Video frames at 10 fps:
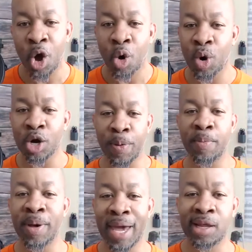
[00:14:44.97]
Where do
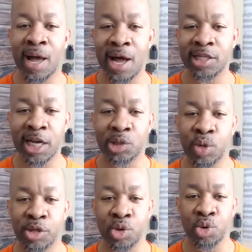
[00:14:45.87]
people get in contact
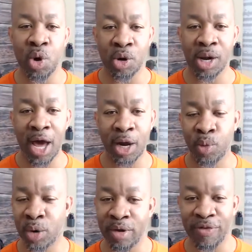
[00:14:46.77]
with you online?
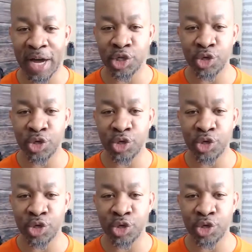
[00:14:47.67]
Where do we find you?